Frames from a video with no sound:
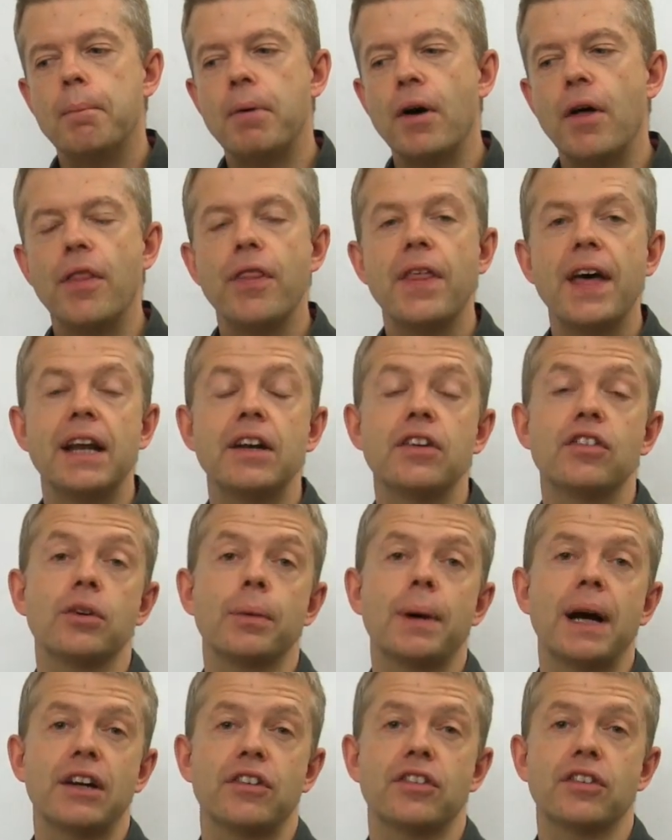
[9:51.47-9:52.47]
but then
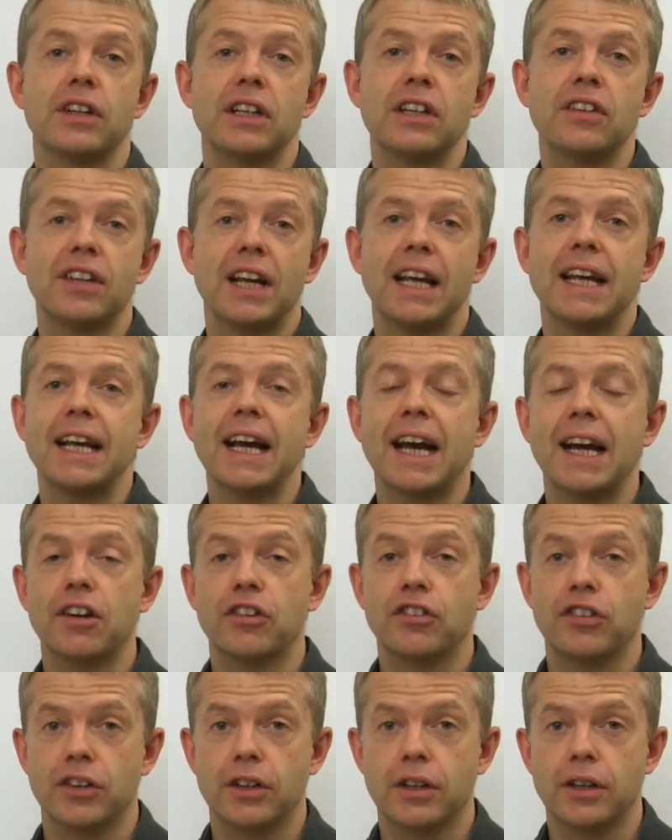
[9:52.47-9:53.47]
to actually take
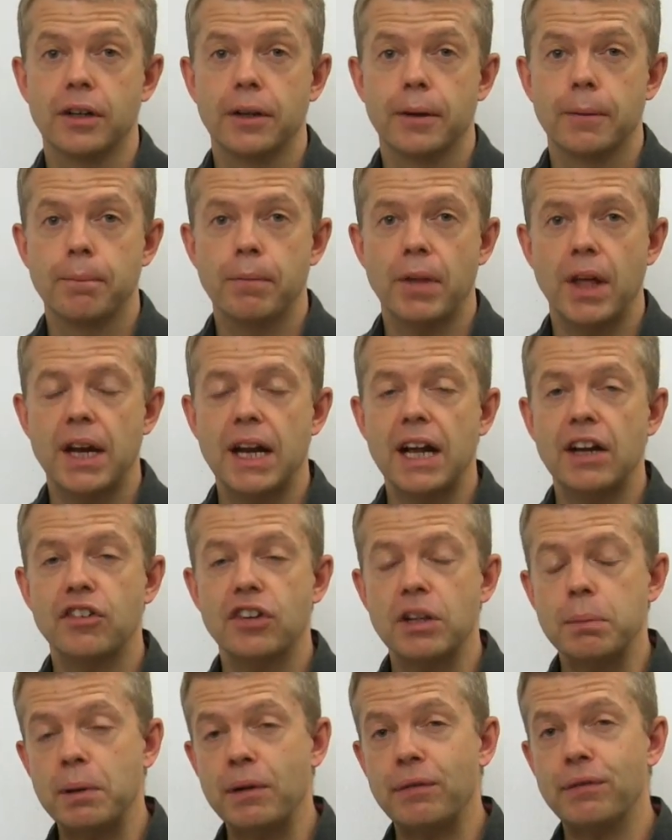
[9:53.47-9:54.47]
action and
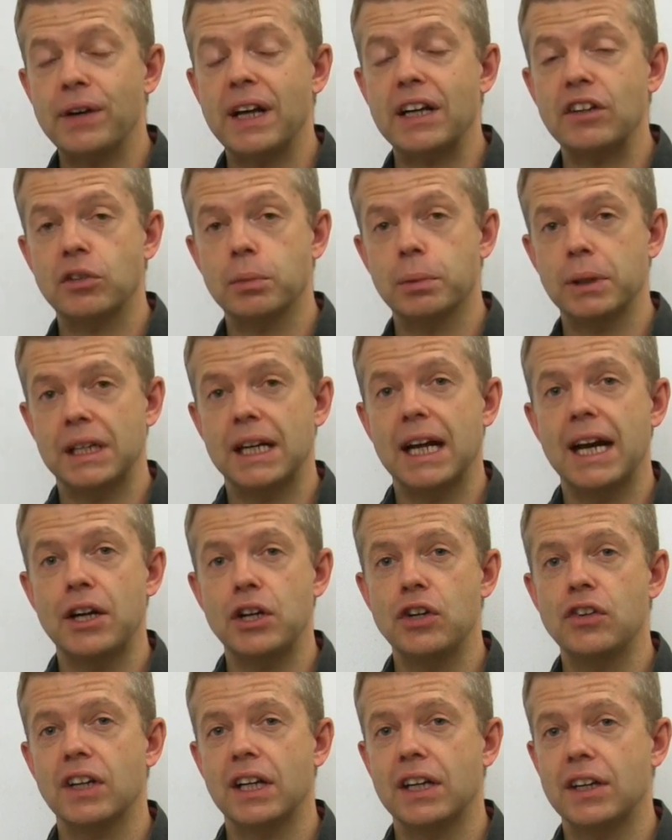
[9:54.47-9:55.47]
actually be flexible in how
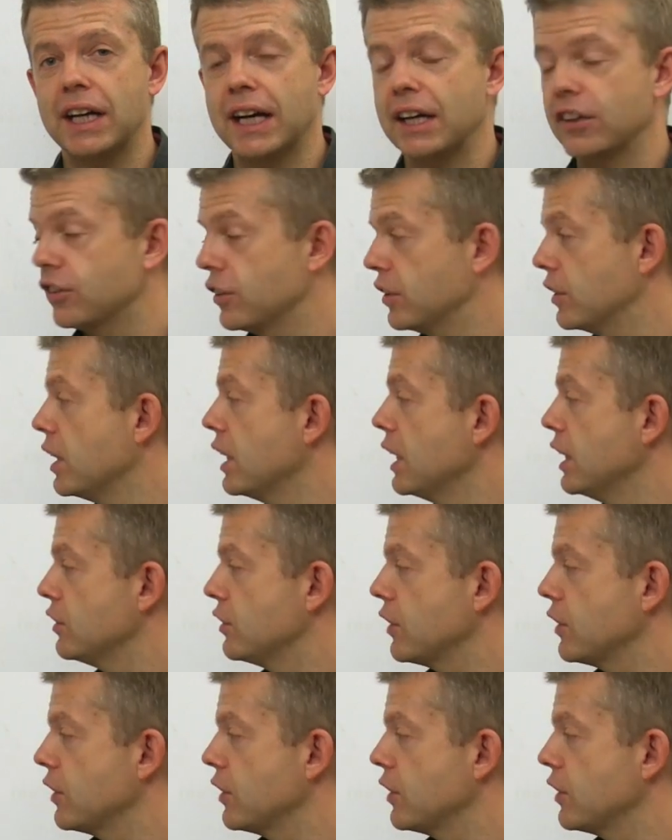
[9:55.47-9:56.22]
you take action.